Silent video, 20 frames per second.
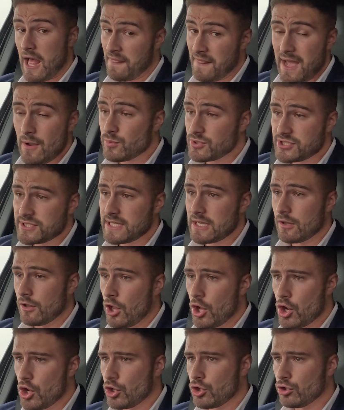And that was
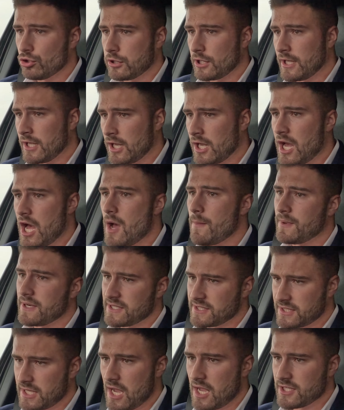still a good looking car, but
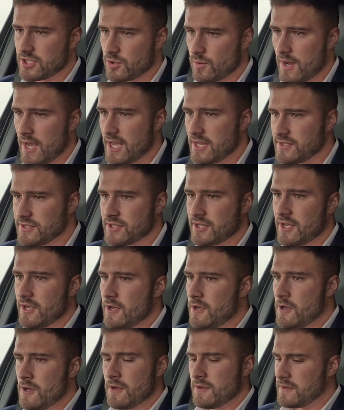it's starting to age.
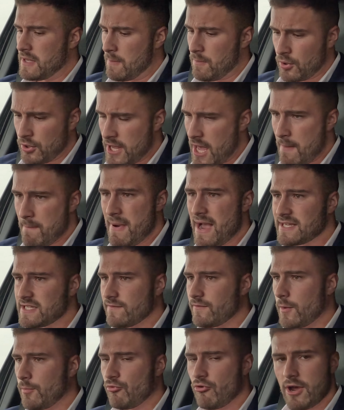Yeah,
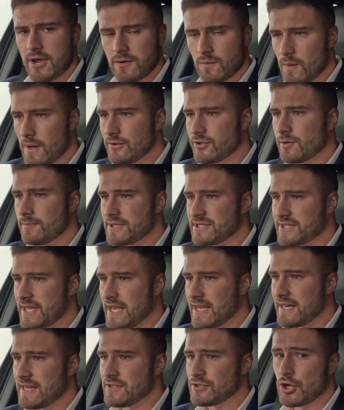massive upgrade. Well done,
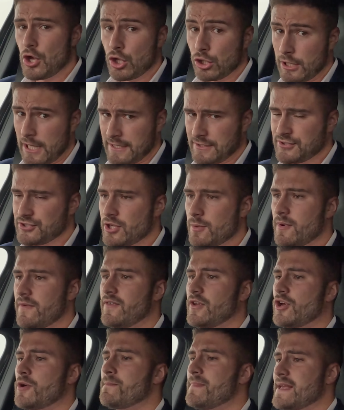Mercedes, unlike some
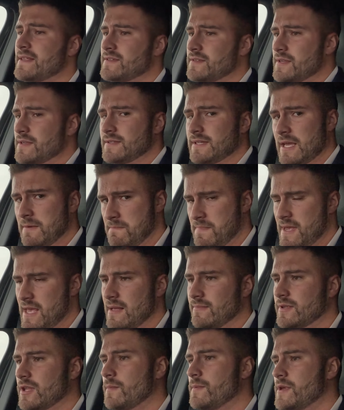of your competitors like
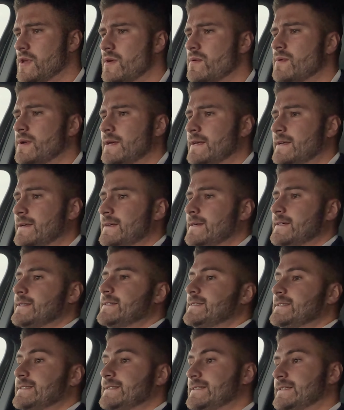BMW.
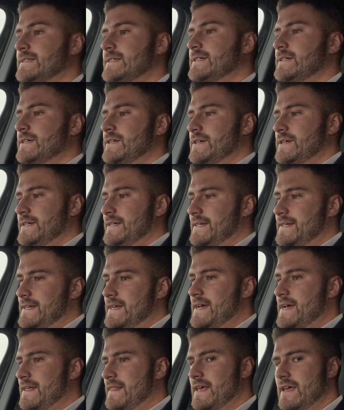
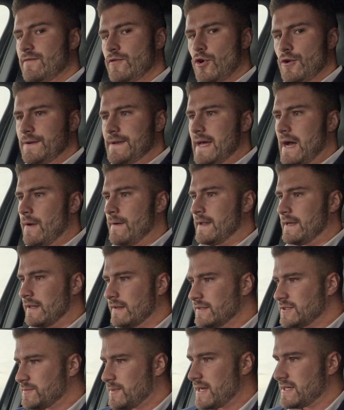Yeah, they've gone
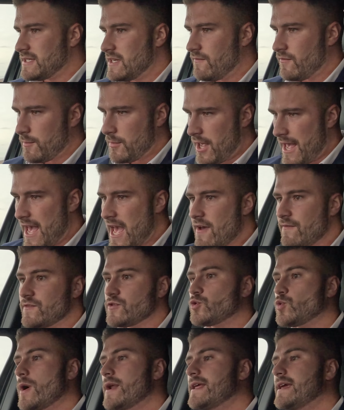downhill, especially from your
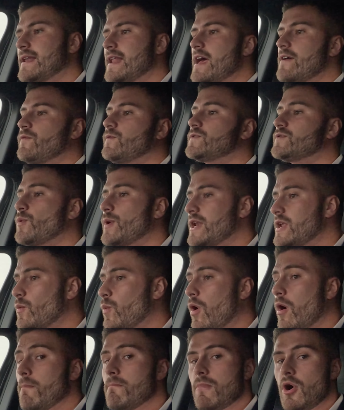F20 and
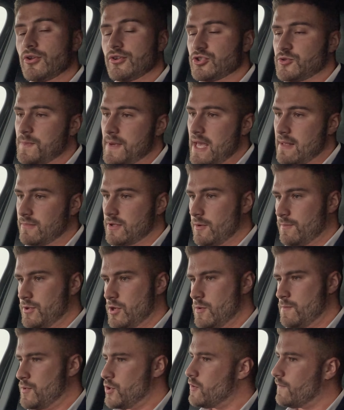F21 models
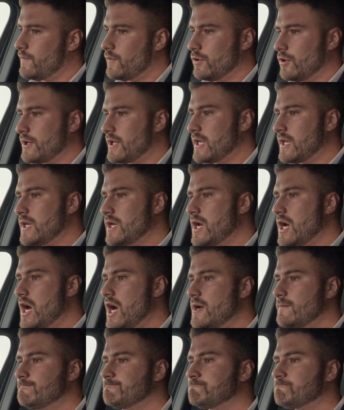BMW. Beautiful looking
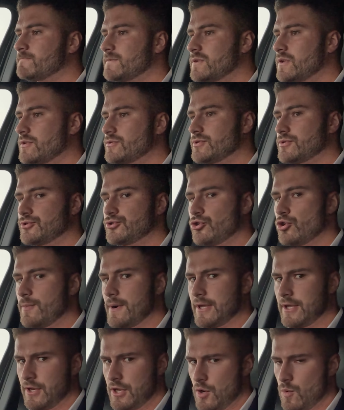car. Not so sure
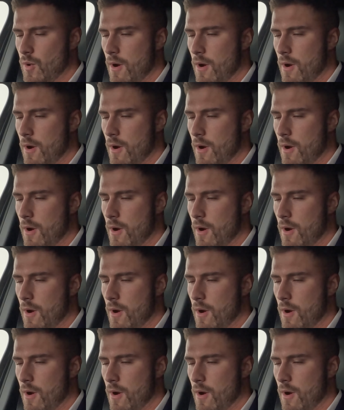about your new